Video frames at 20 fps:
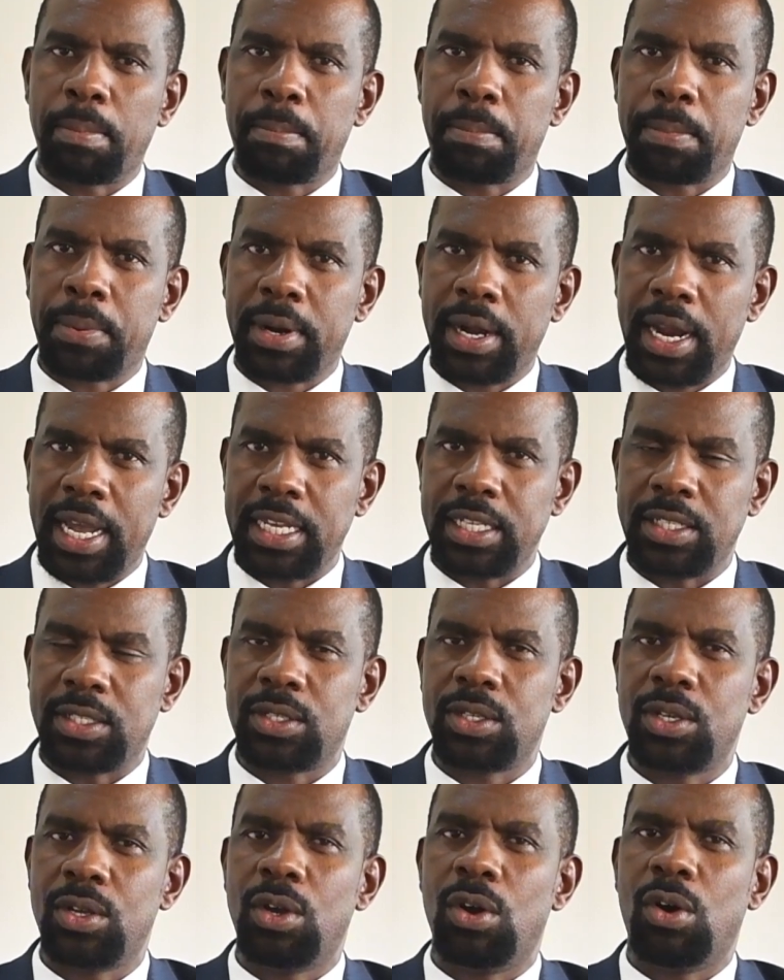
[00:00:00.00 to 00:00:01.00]

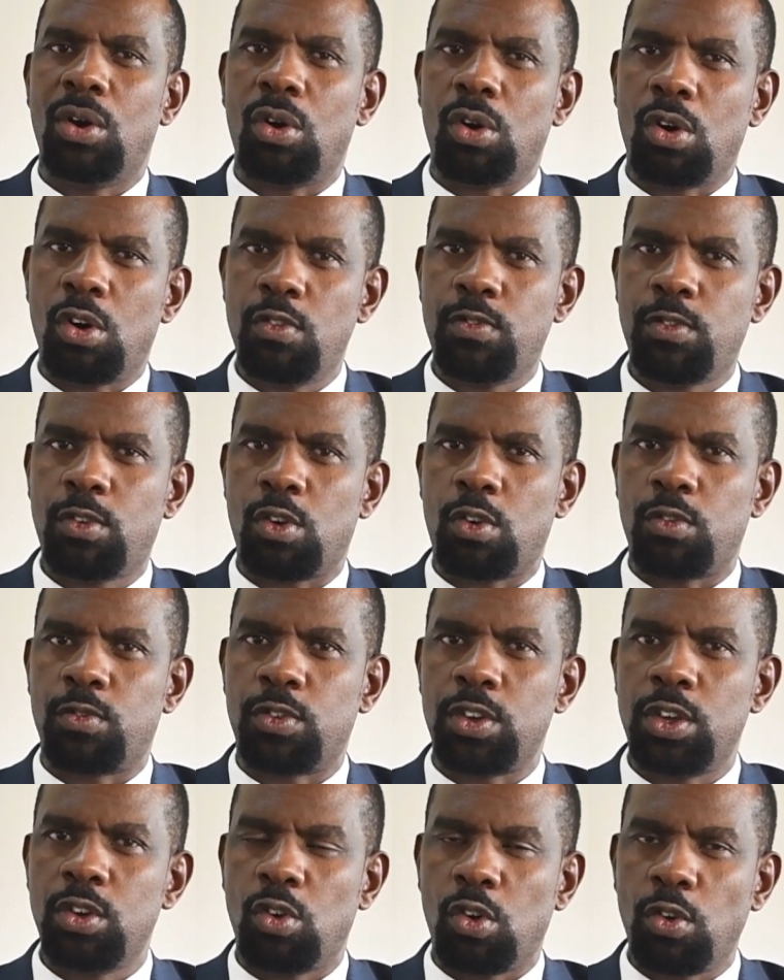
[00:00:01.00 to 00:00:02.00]
price of
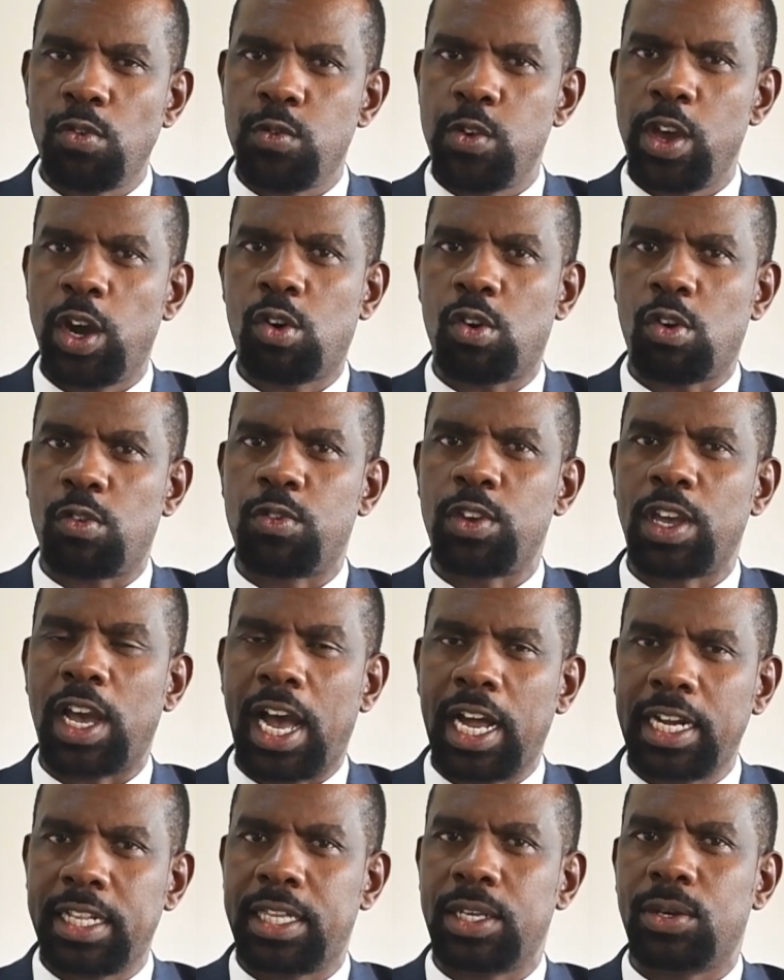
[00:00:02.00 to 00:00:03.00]
coffee or your coffee
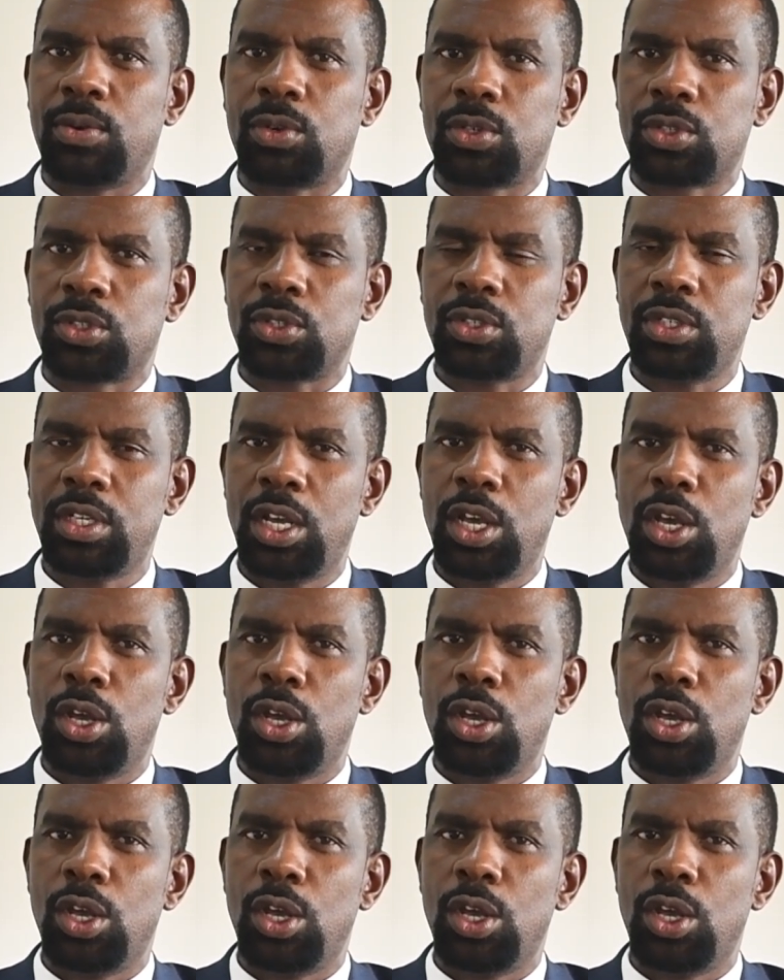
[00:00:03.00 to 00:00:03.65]
at the auction.